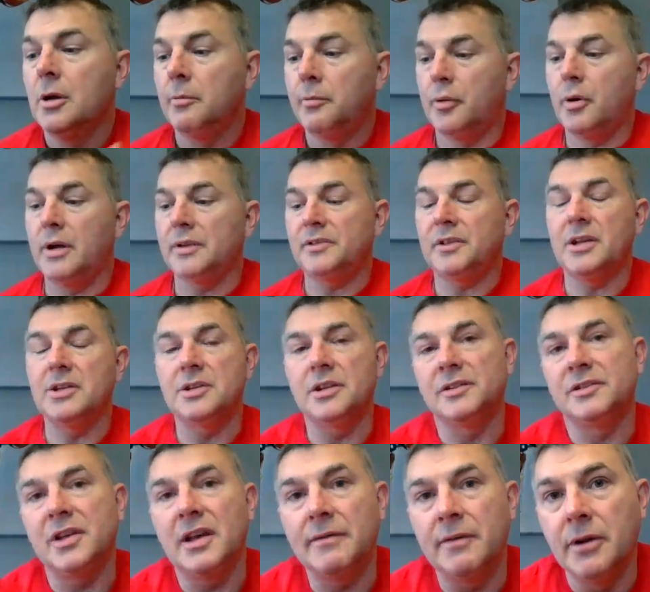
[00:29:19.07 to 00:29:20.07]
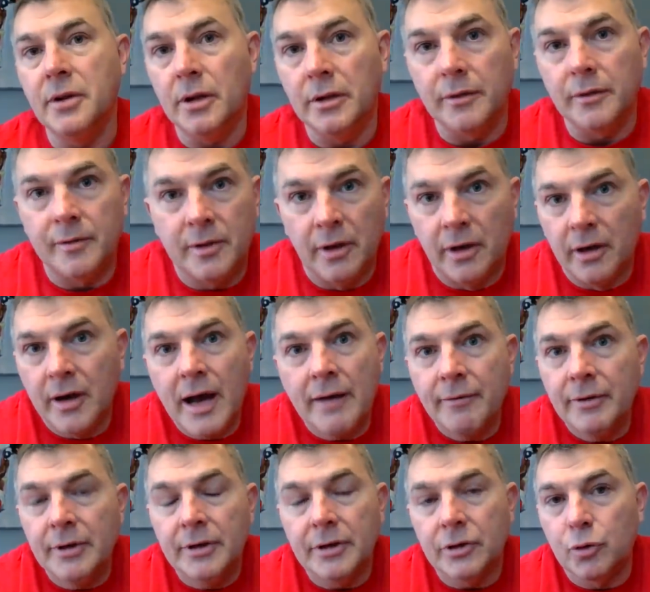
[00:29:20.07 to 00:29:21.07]
Plus I just saved another
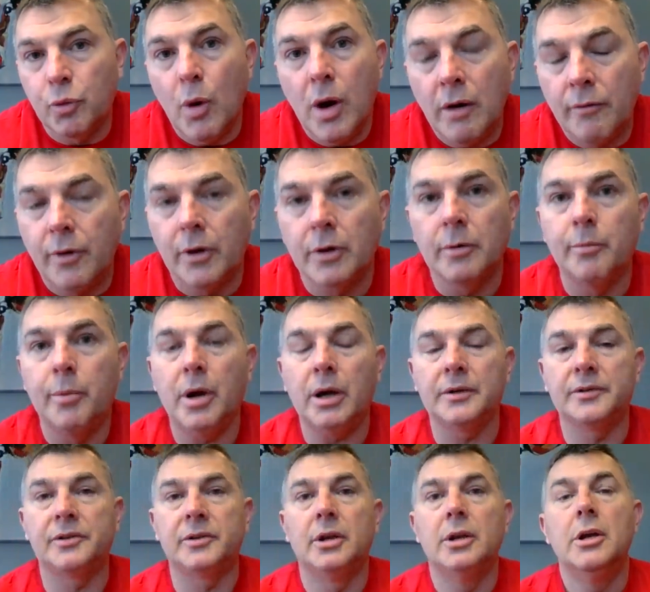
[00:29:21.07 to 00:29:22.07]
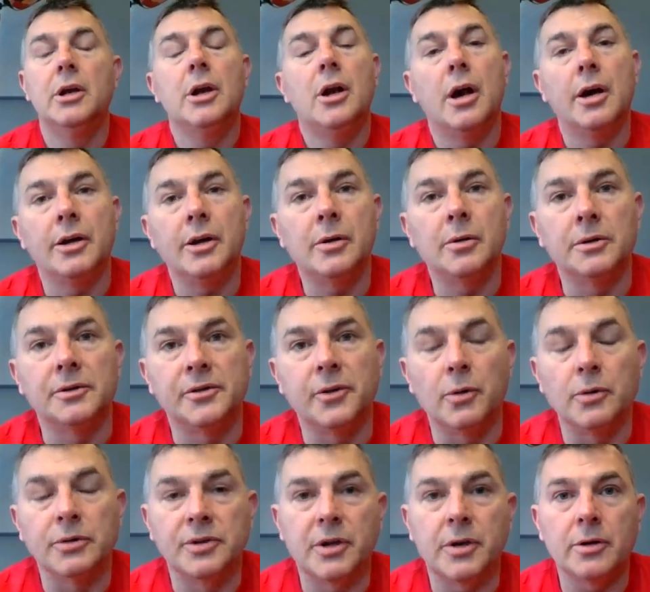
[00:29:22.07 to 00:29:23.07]
11 to 1200 bucks a year in
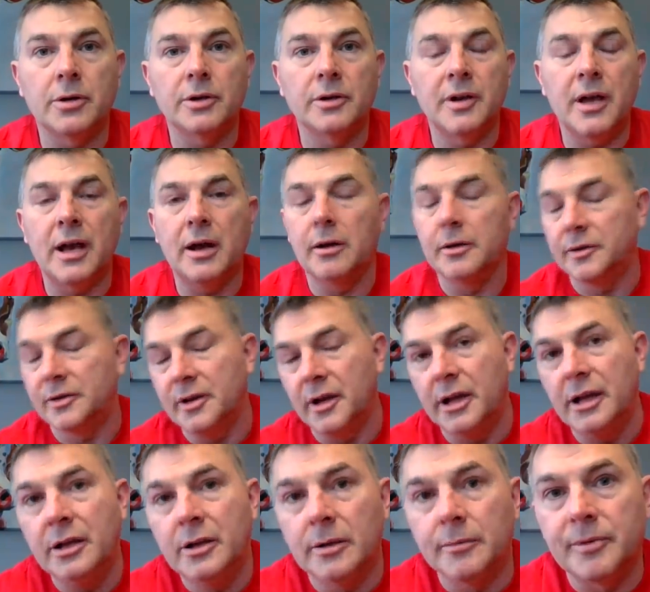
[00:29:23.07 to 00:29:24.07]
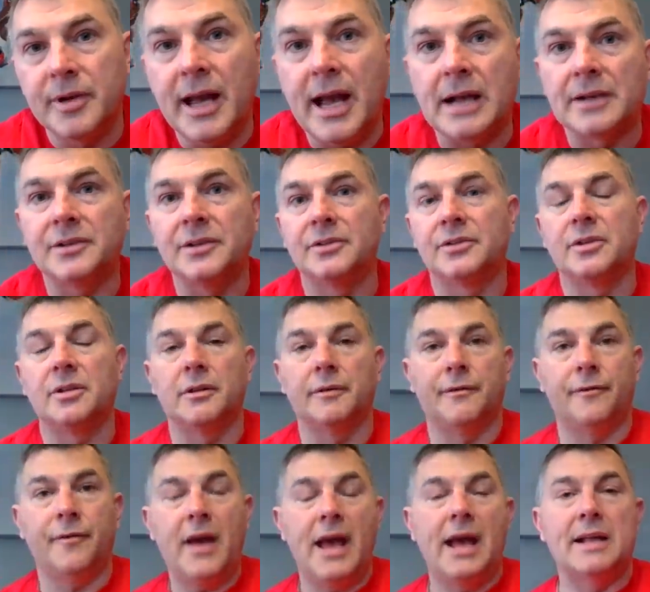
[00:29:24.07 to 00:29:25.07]
social security ta- on income taxes to the
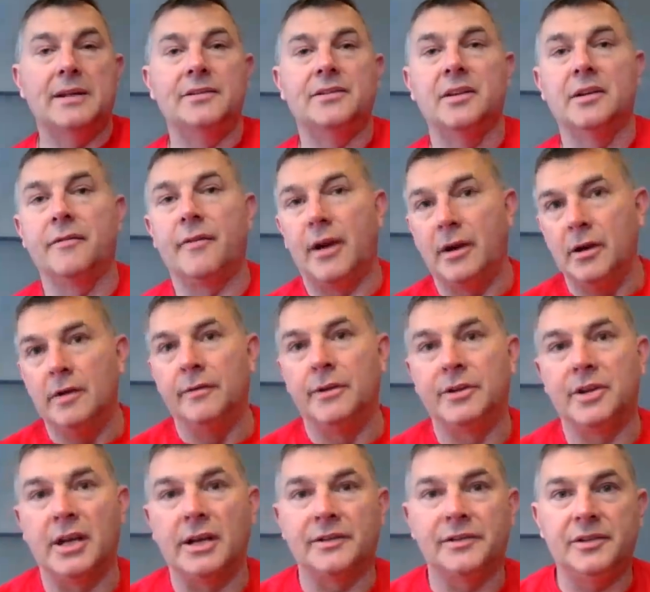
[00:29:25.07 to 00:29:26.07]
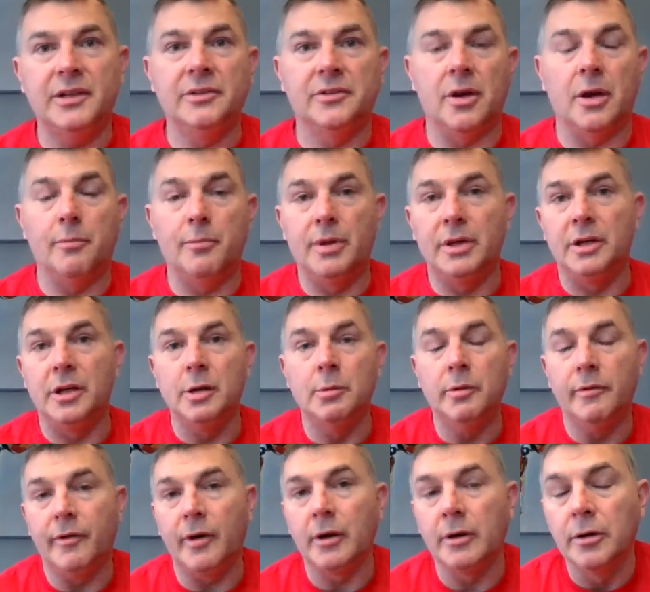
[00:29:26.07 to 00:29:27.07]
feds. And if I live in Tennessee, it's not a big deal,
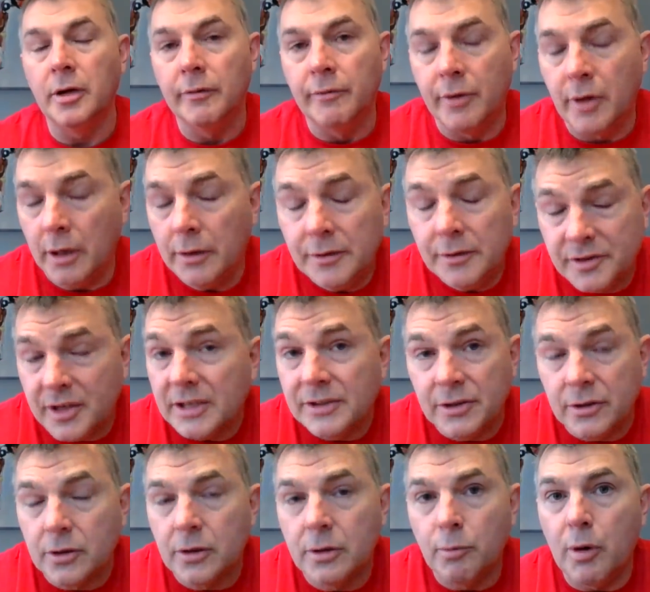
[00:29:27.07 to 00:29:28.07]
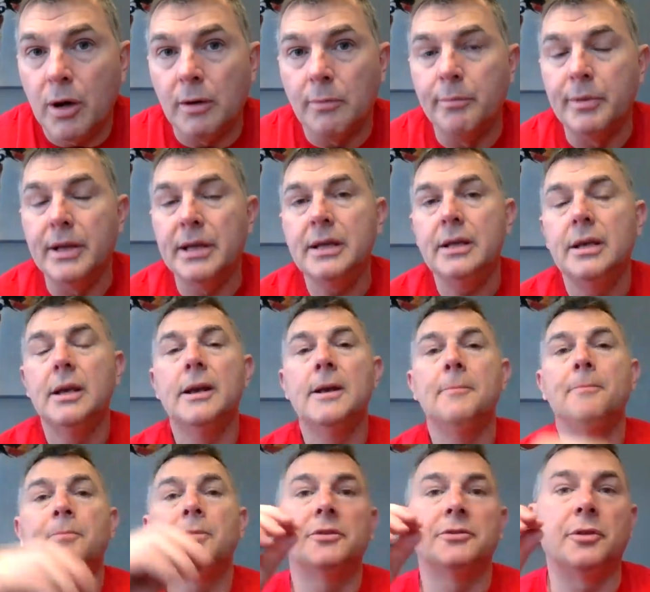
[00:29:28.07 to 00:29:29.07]
but if I live in other states, it could well be.
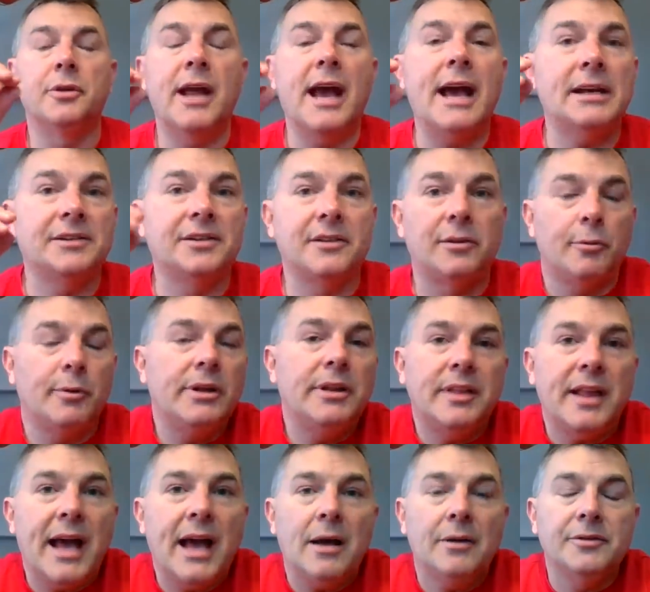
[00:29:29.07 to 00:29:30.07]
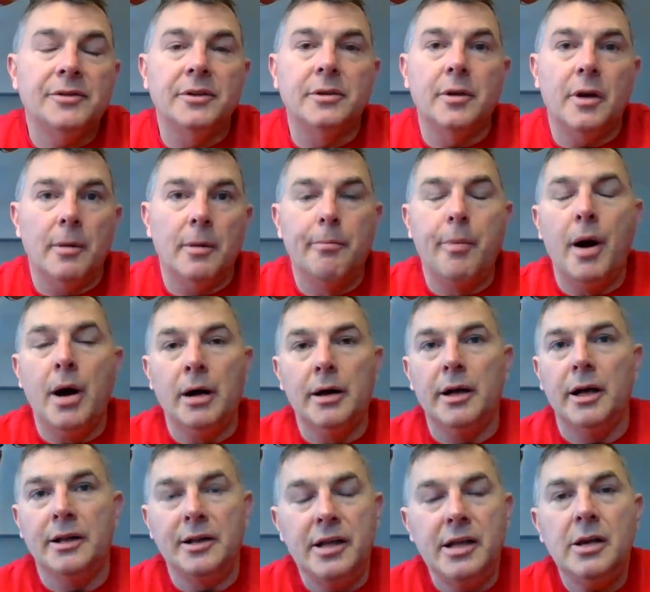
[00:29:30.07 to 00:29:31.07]
So now it's 3000
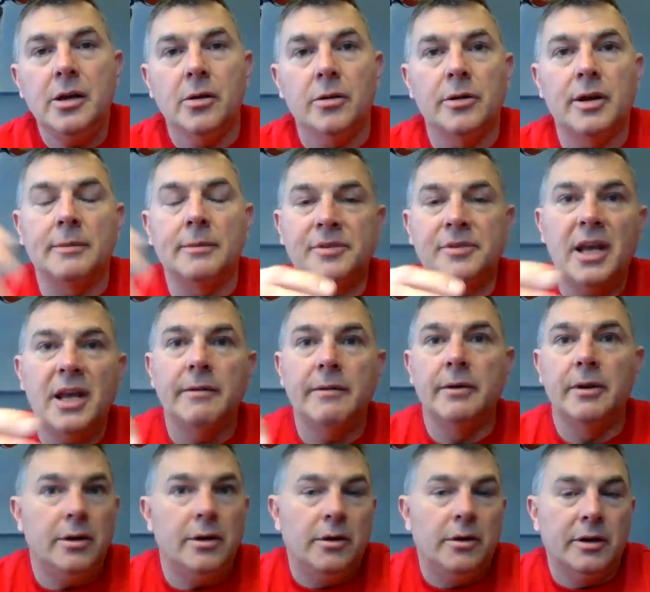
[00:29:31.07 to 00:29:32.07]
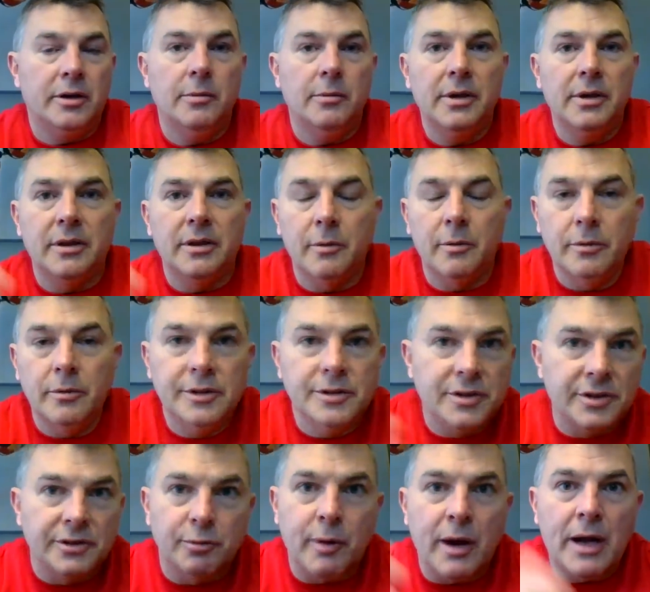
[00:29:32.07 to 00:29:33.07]
a year that I'm saving. You know, it could be, let's
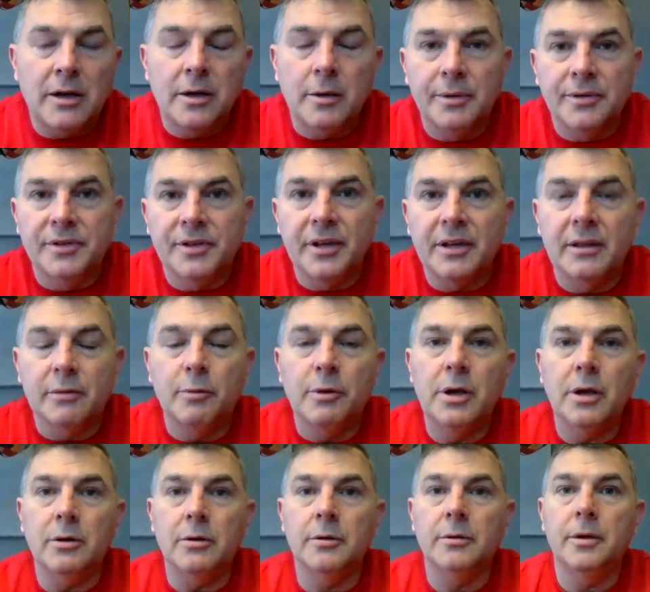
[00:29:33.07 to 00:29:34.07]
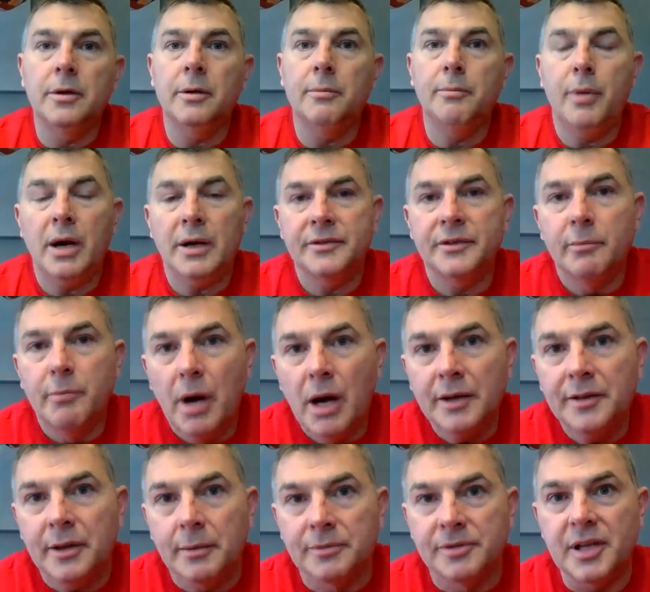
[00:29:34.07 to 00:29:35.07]
just round up and say 300 bucks a
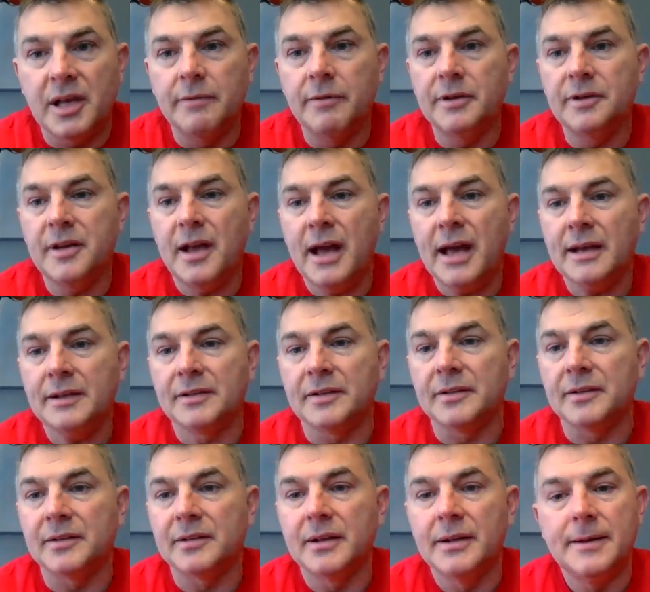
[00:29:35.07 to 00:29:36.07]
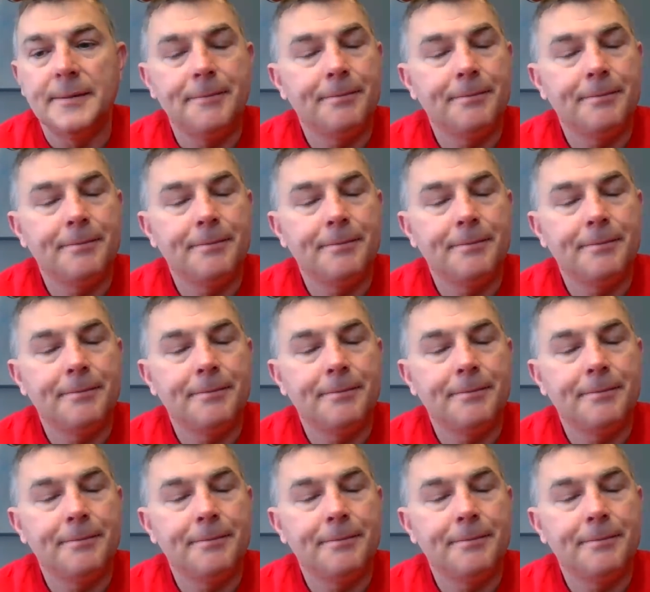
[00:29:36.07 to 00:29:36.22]
month I'm saving in taxes.